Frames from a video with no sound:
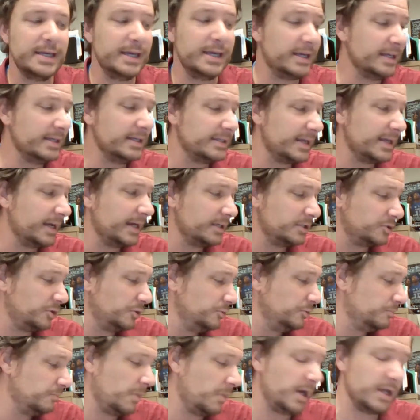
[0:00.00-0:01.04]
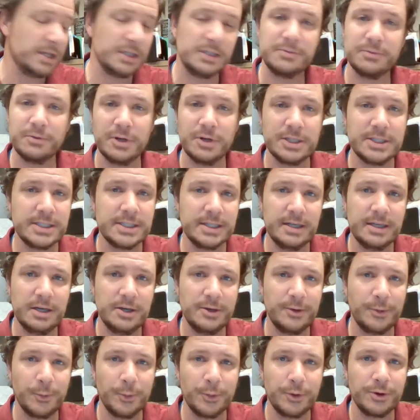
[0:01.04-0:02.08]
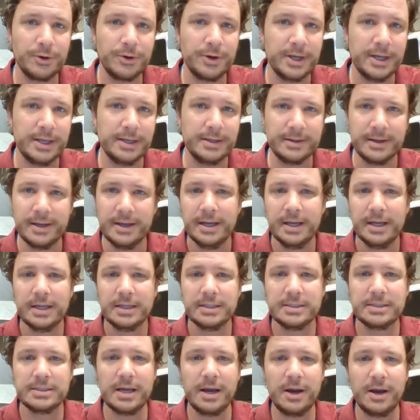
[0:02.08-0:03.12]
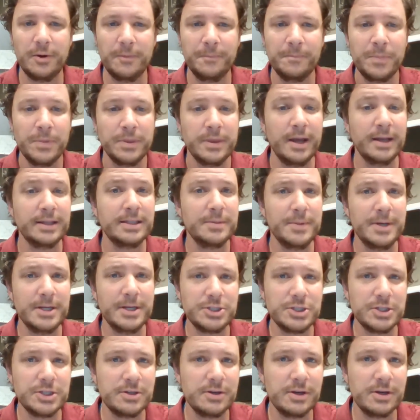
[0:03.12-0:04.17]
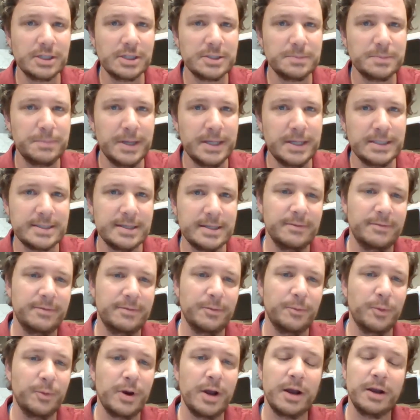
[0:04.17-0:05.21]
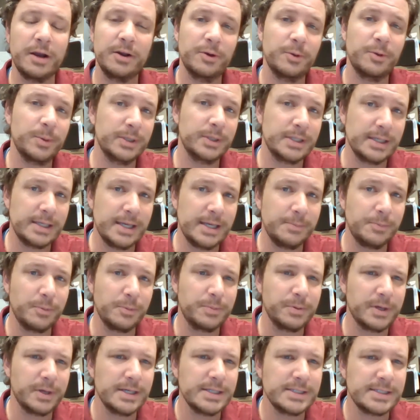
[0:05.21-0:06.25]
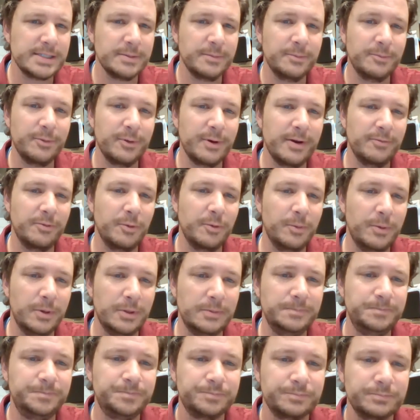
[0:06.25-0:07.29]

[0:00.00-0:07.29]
It can take two months for us to get an order in. So, not to mention they're expensive and we're not going to keep replacing them for everyone.